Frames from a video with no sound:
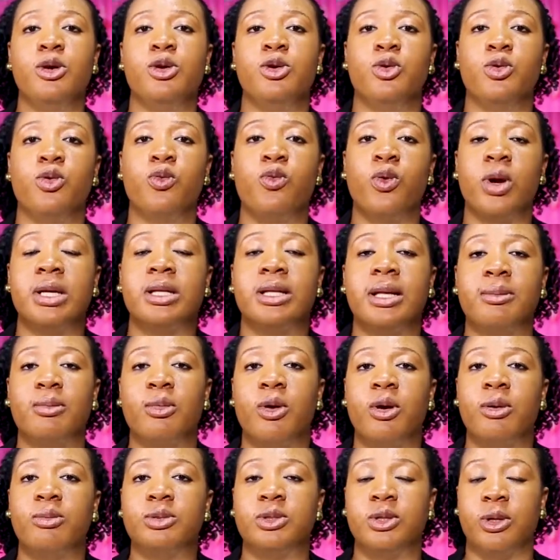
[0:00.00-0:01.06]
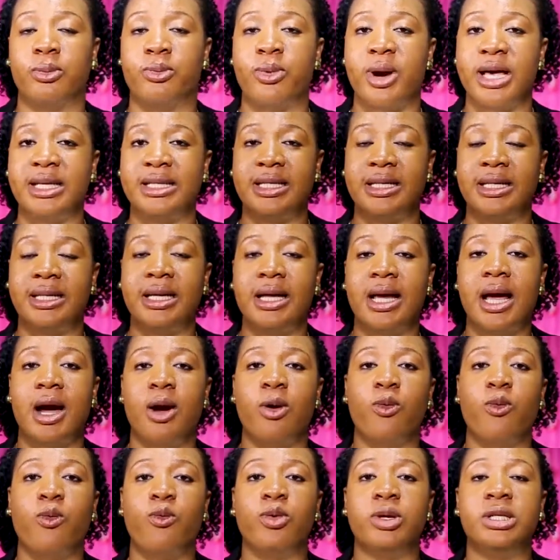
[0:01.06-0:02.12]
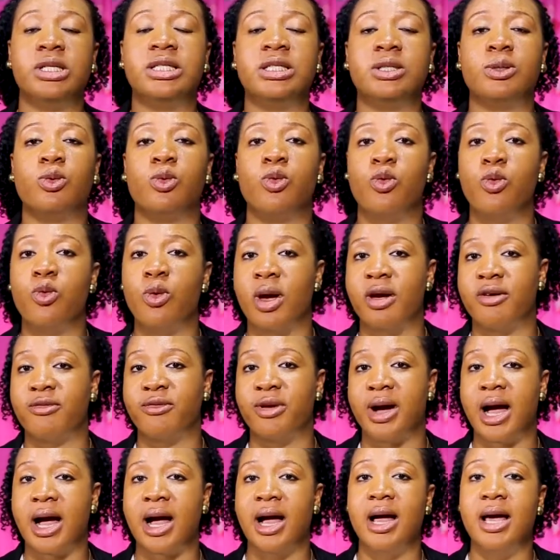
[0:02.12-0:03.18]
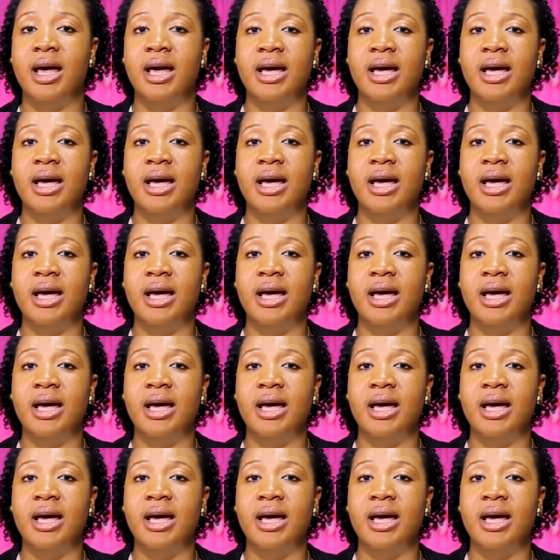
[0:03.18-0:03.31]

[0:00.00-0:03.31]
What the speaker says: you wake them up surprisingly and wish whoever